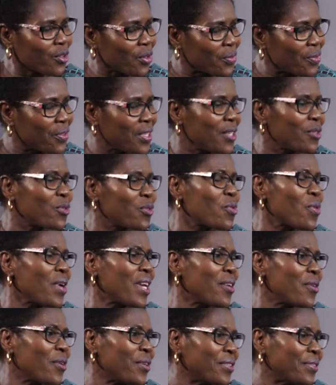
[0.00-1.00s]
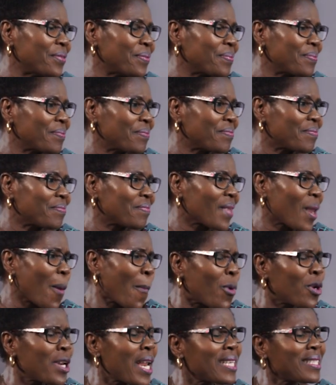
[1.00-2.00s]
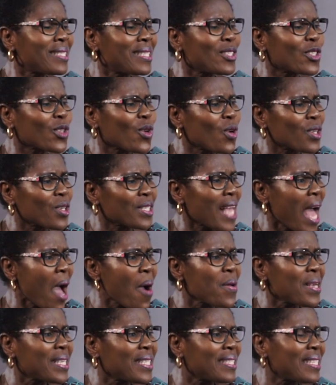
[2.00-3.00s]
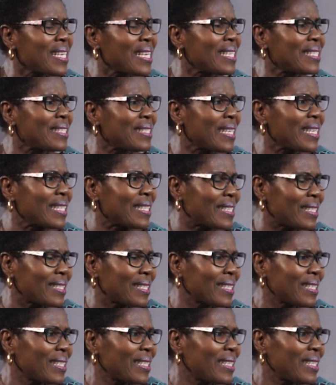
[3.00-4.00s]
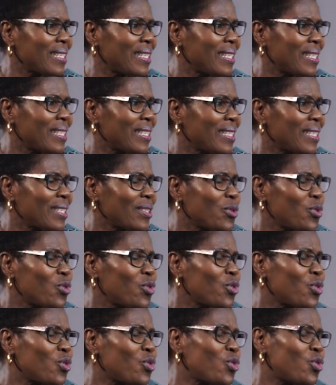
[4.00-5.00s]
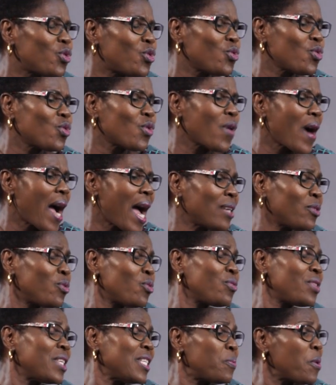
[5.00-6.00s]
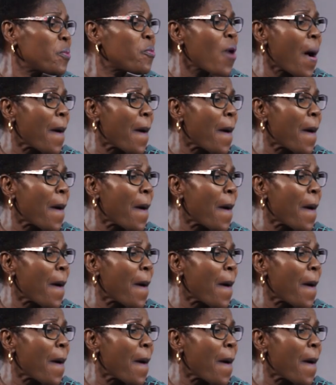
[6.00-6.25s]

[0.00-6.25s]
of things going on. But let's discuss how easy is it to handle this. People